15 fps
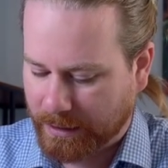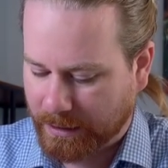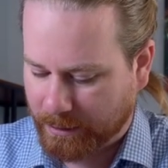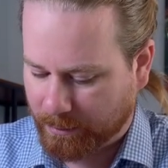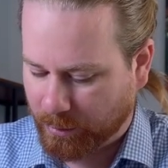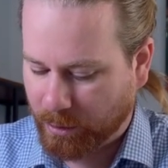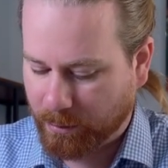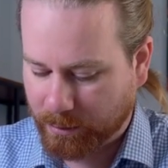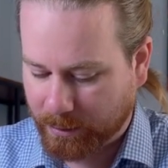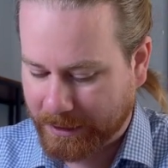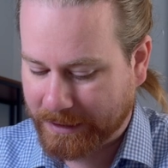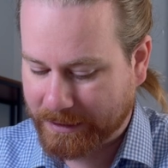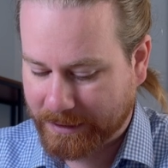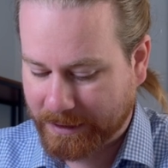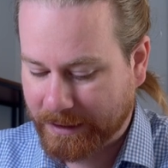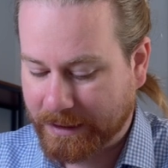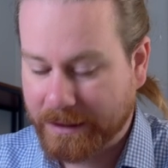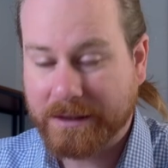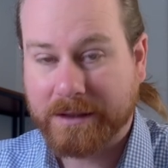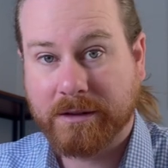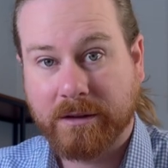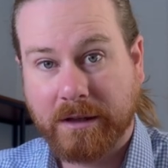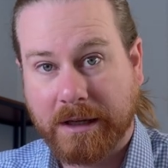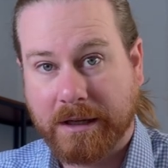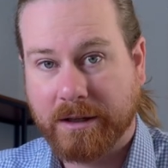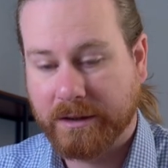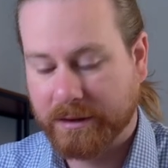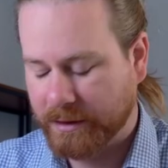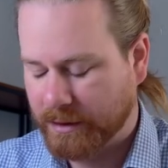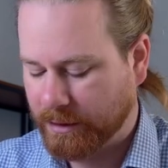It probably is these,
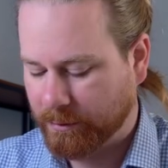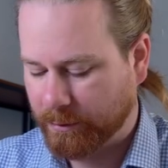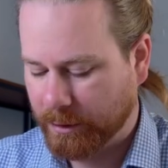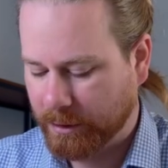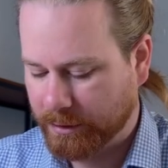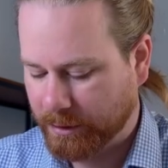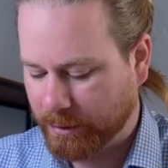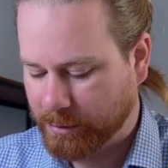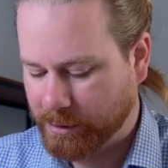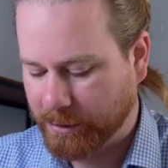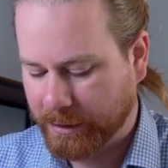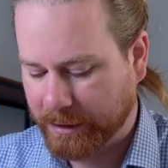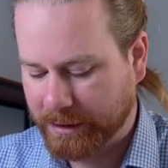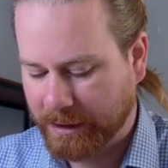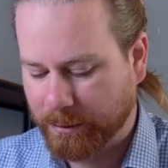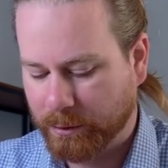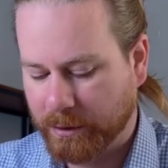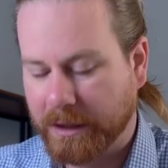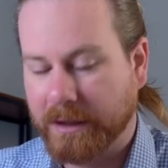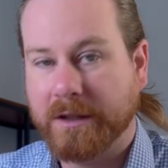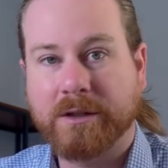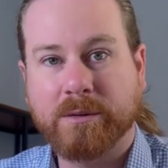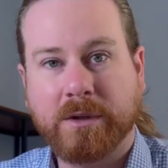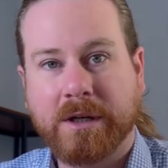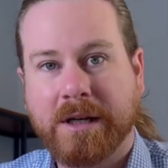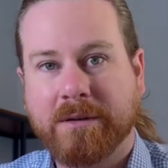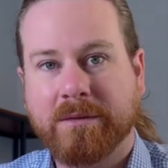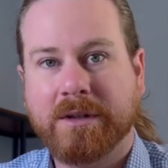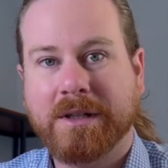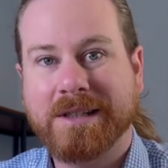as if we look at the periodic table, yeah, these would
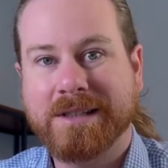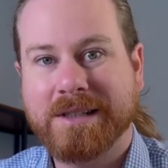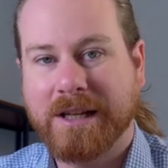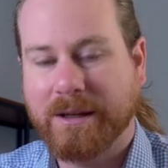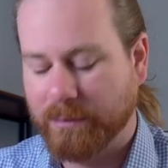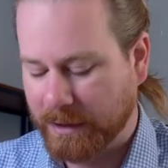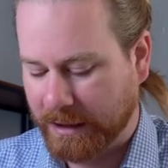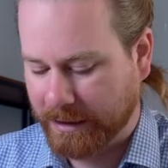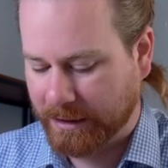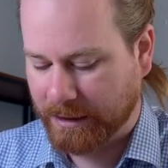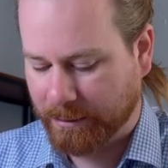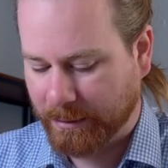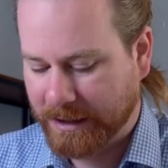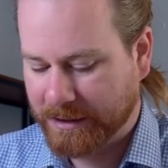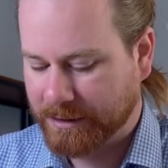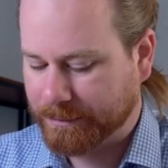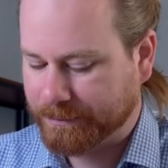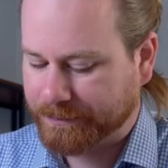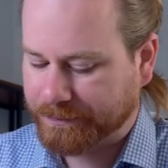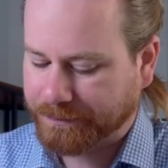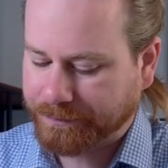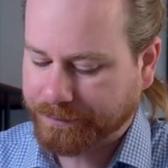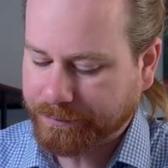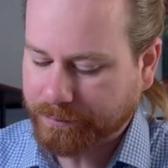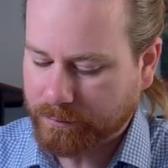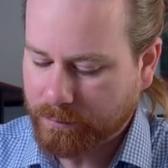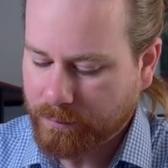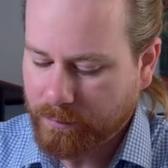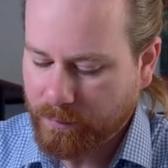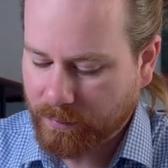have the same molecular mass.
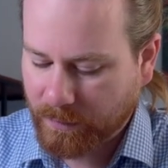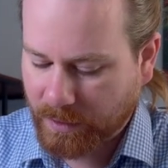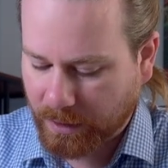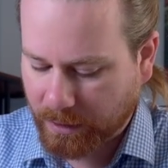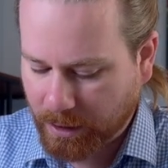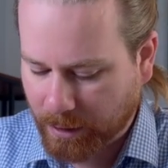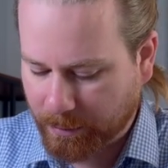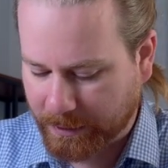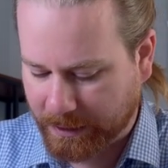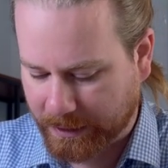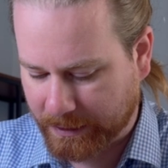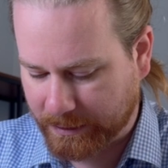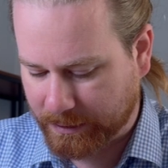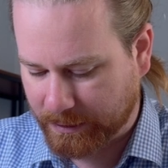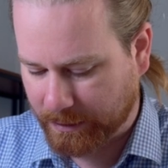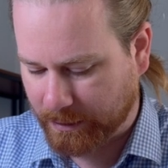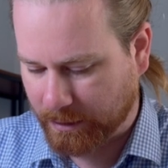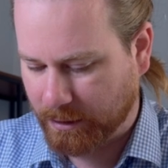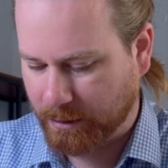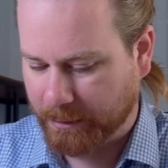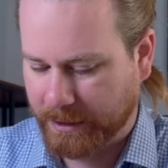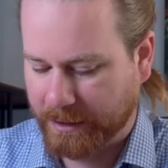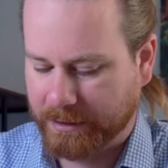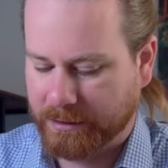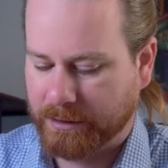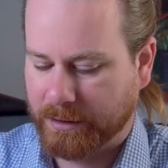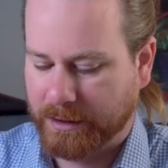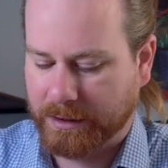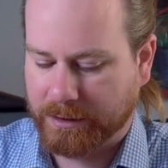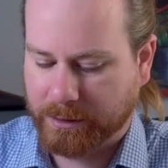Can't be these and can't be these.
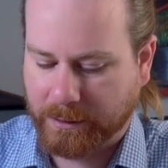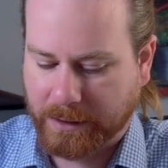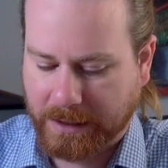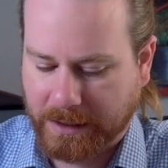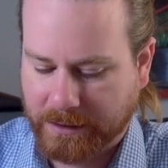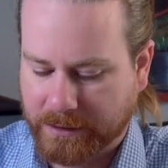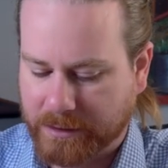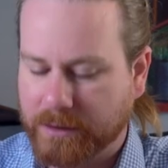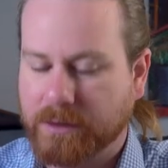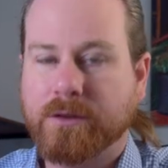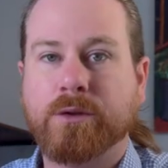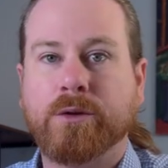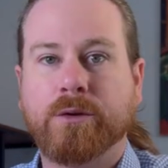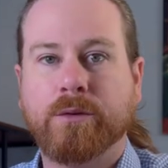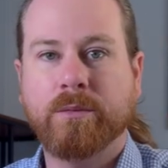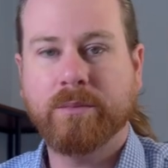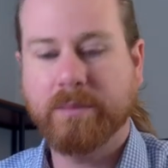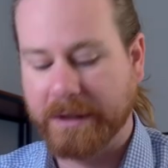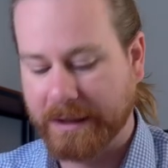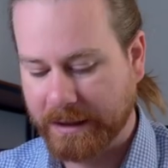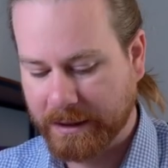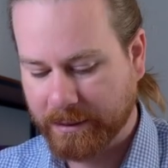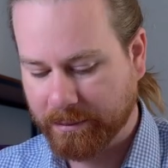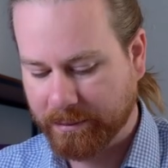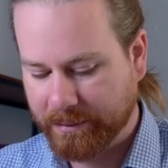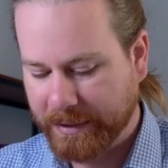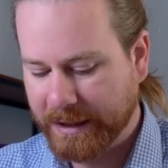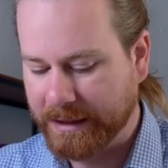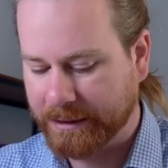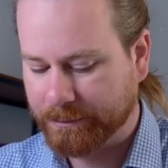So yeah, so it has to be
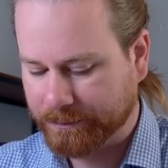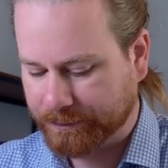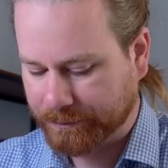B.